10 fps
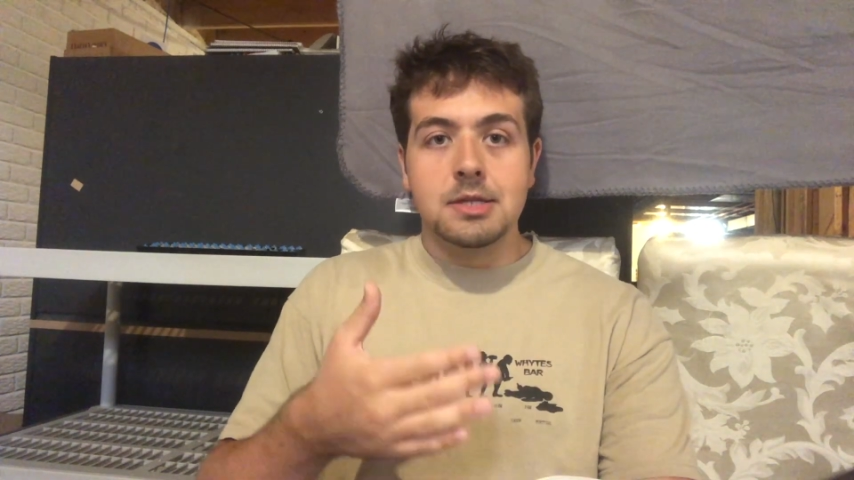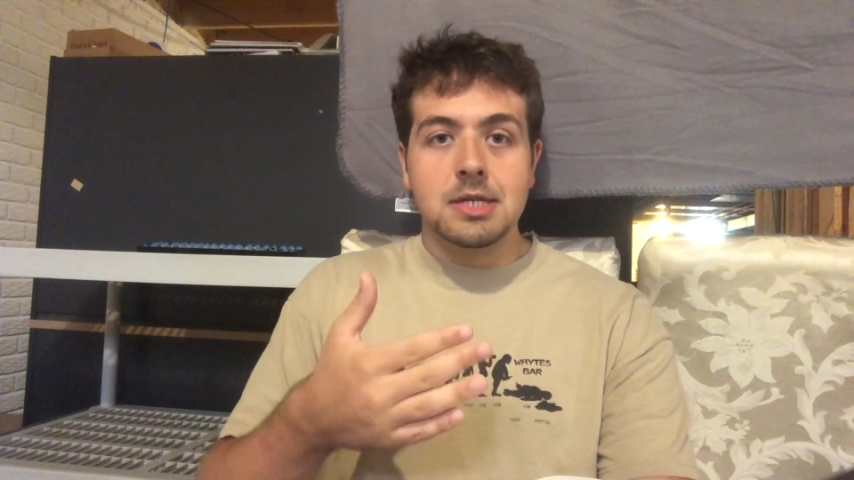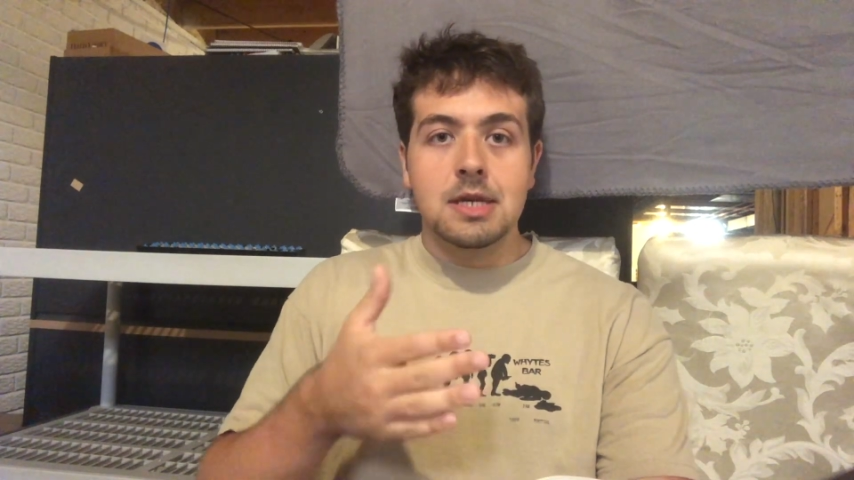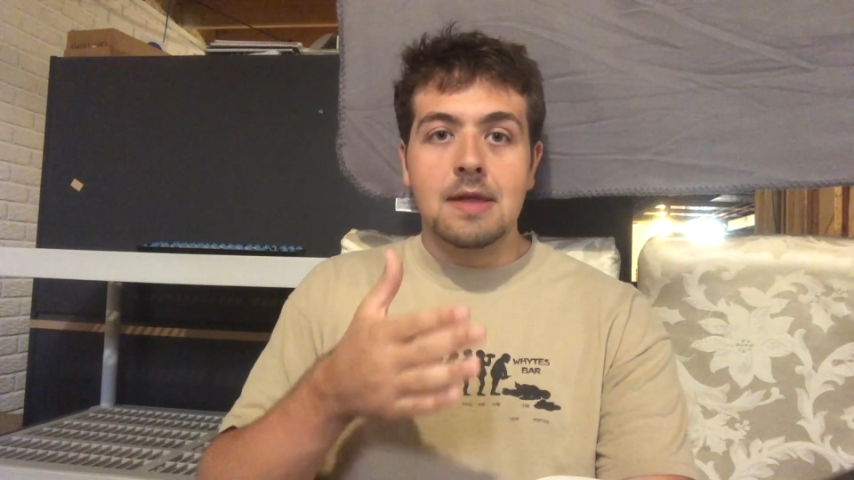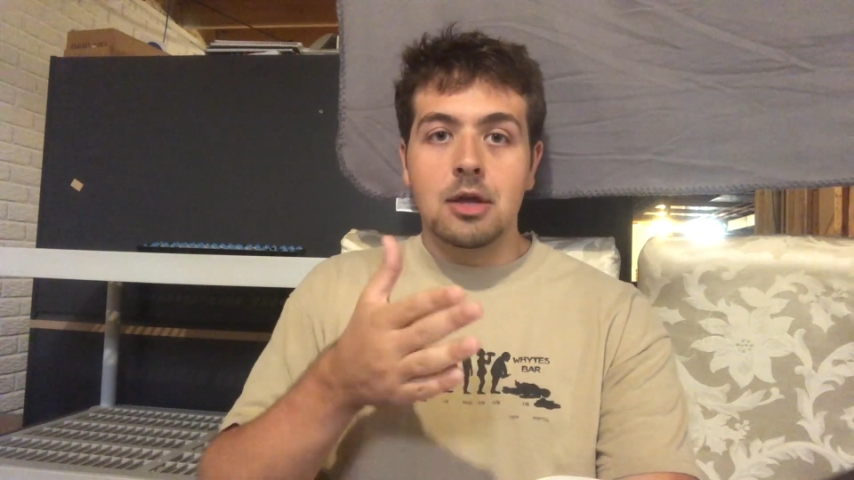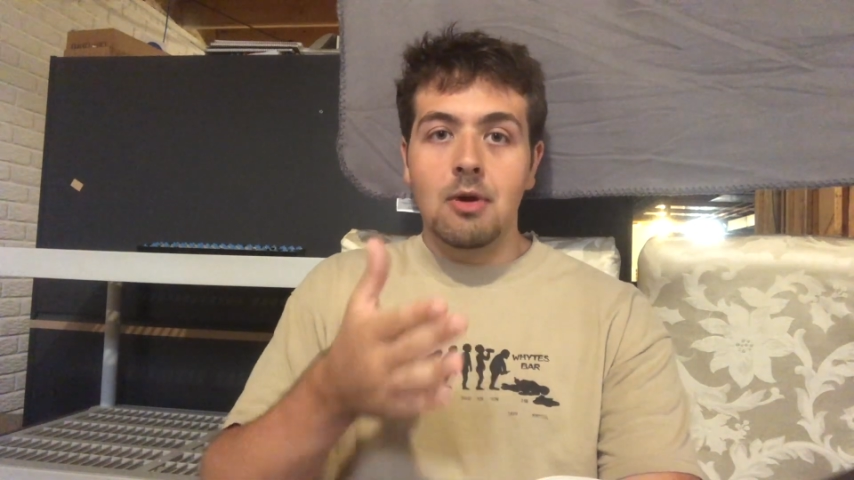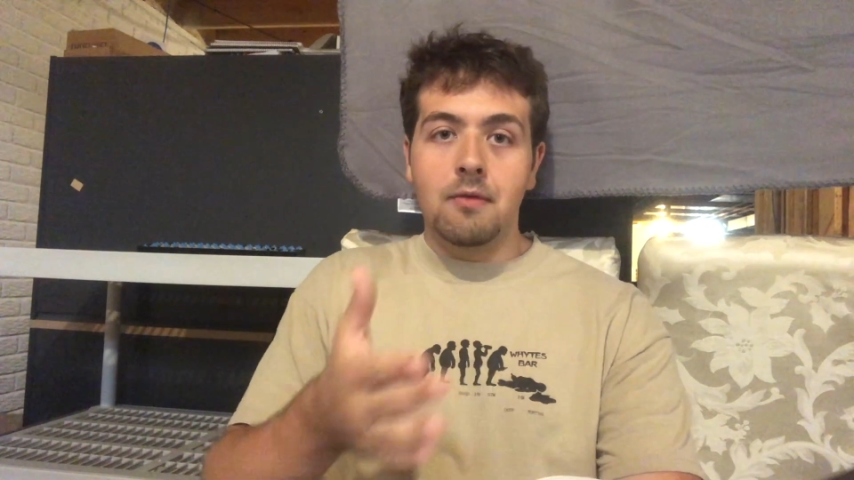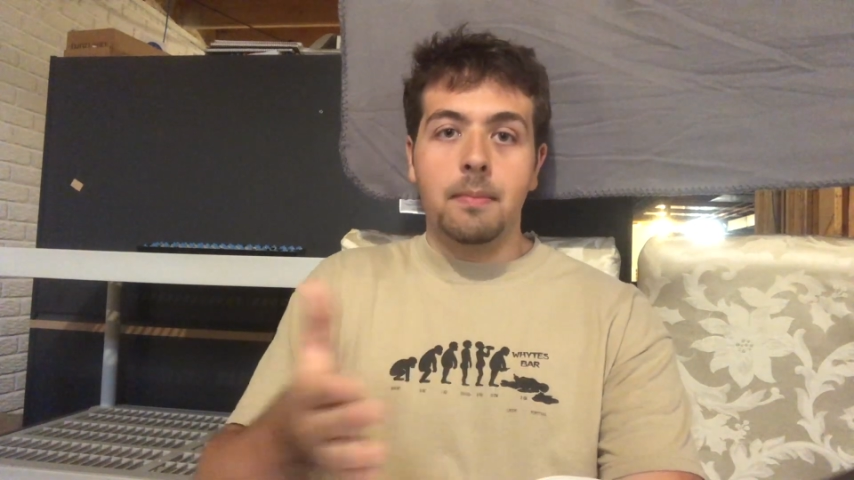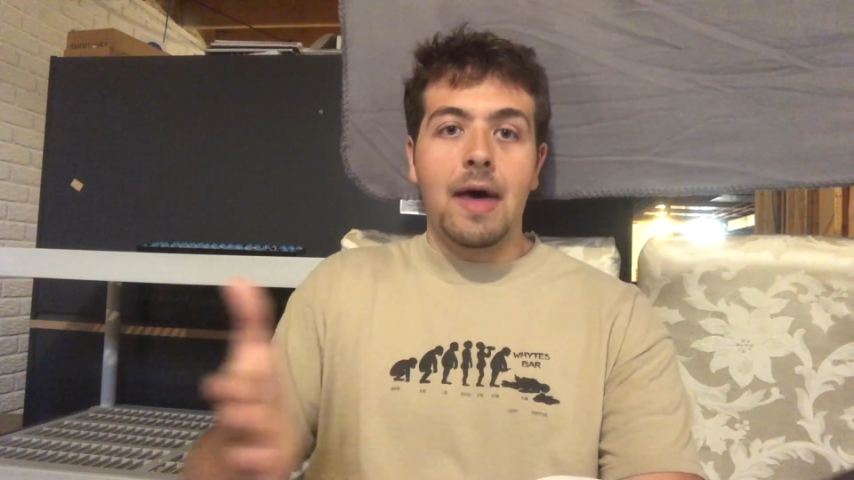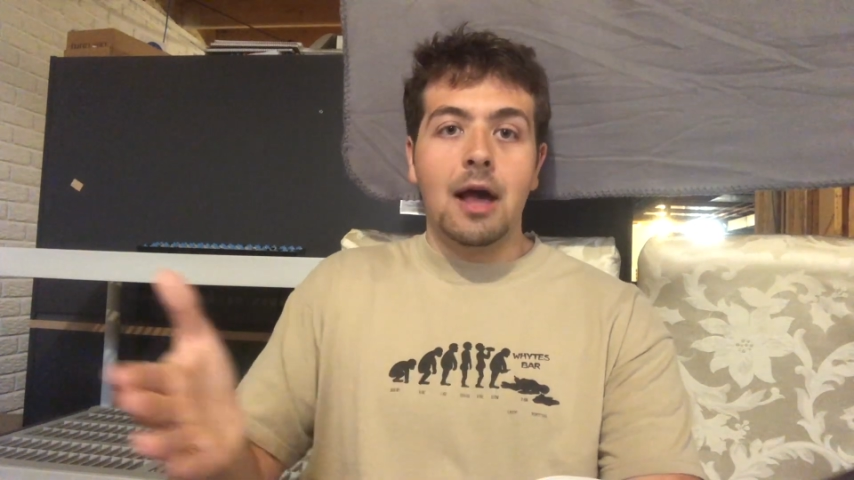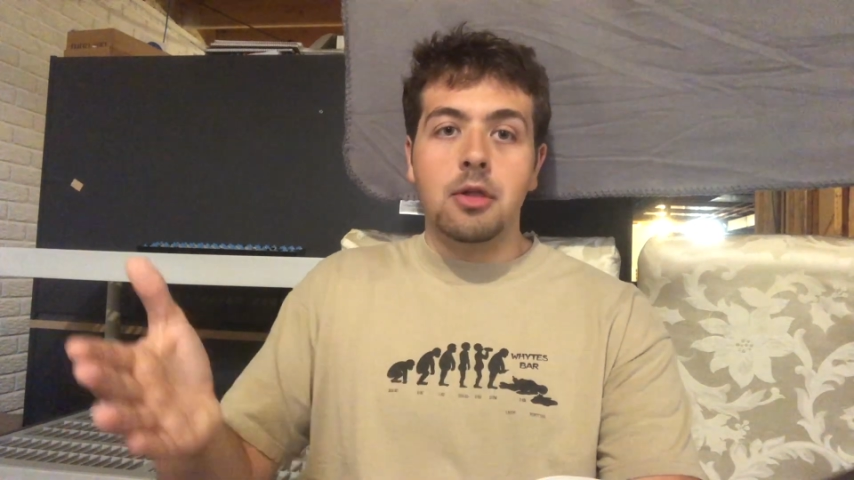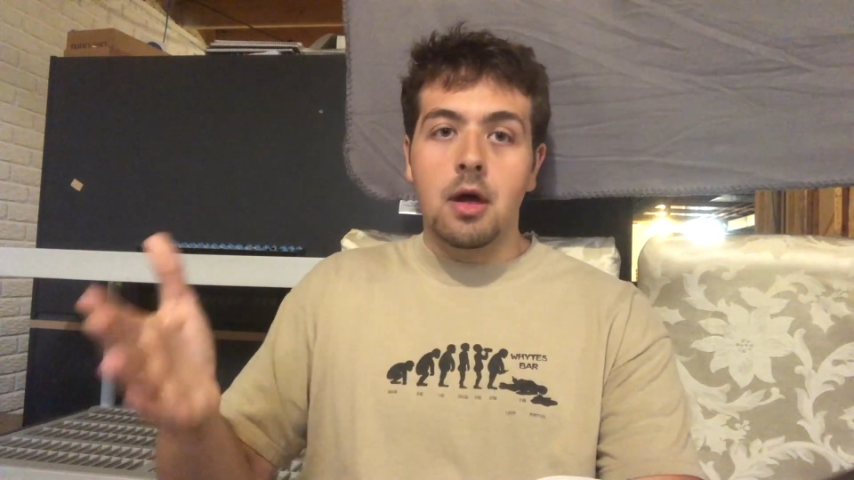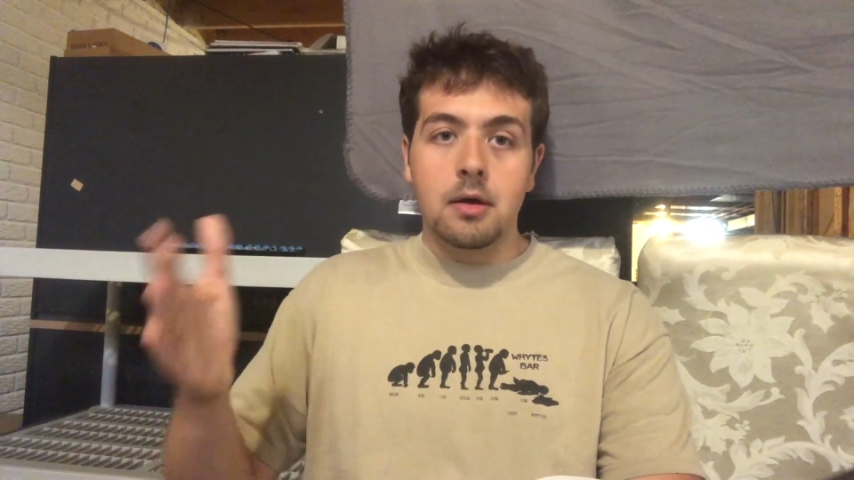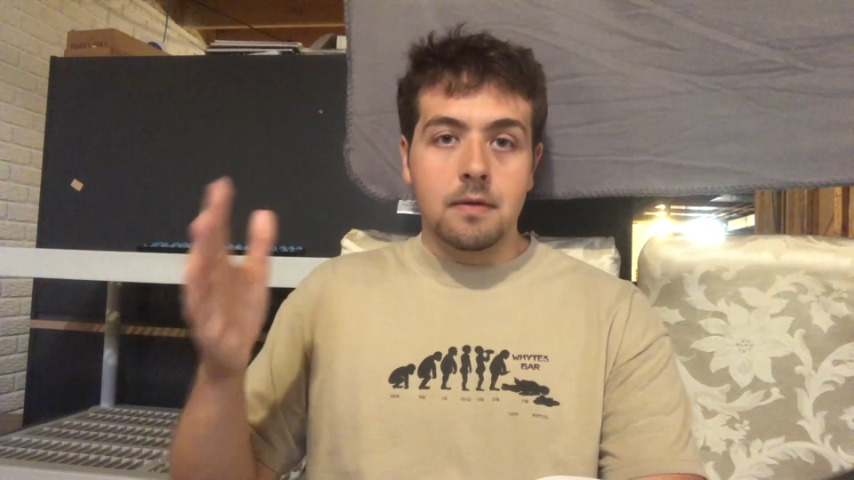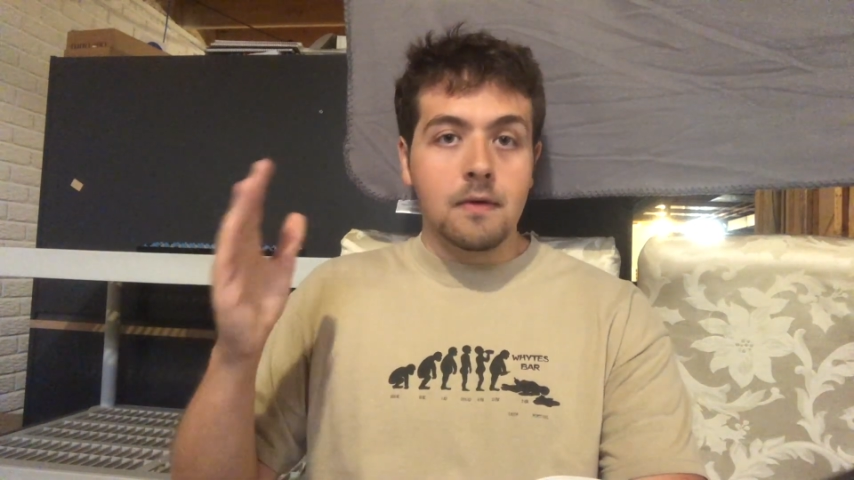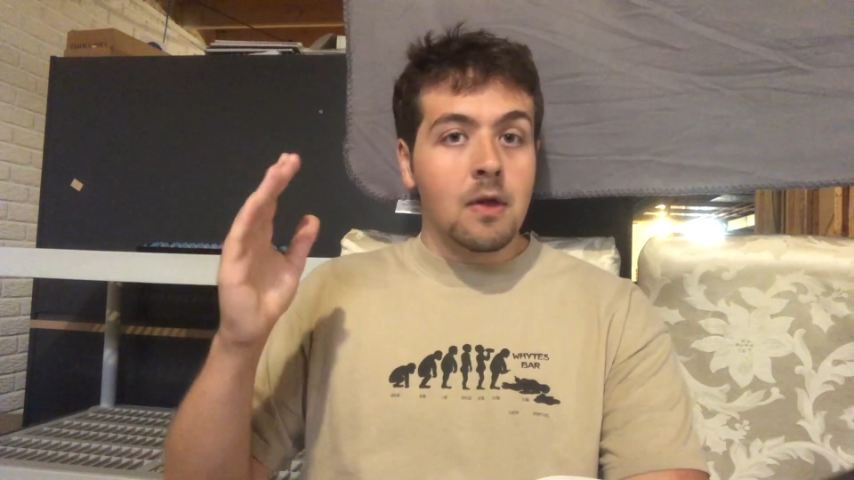see that you have a backlog of